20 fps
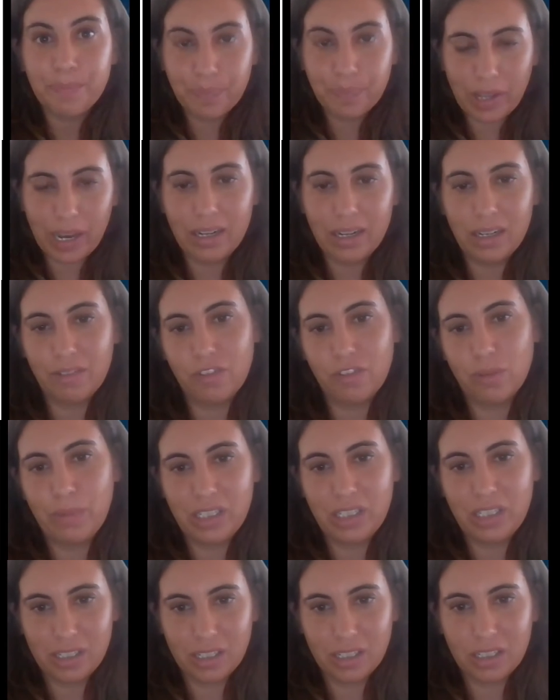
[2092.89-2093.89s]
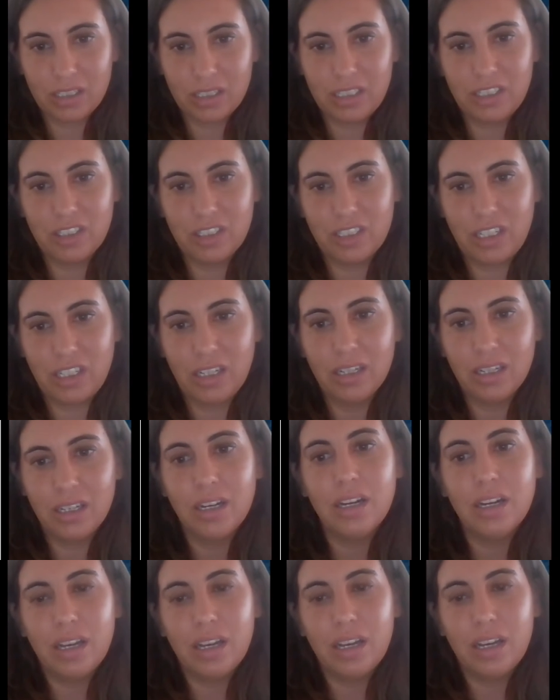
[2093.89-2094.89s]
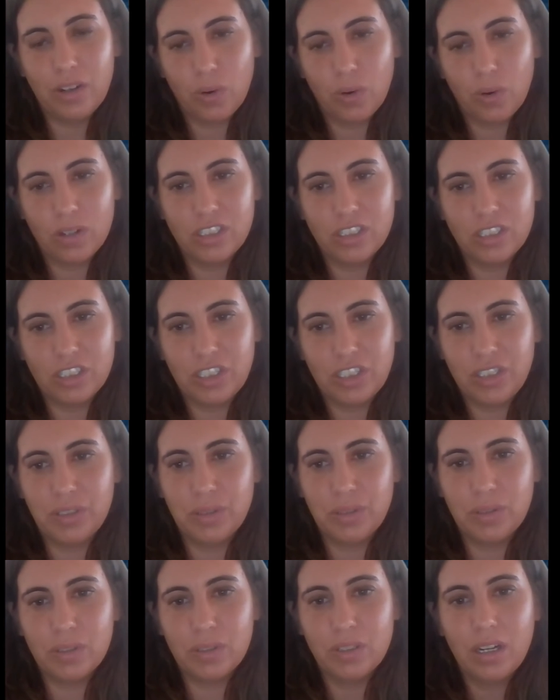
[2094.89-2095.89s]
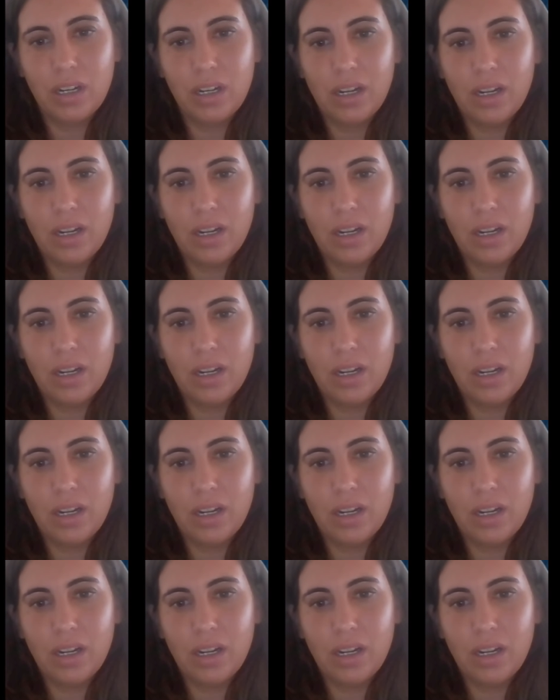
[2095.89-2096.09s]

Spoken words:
that information clearly in order to,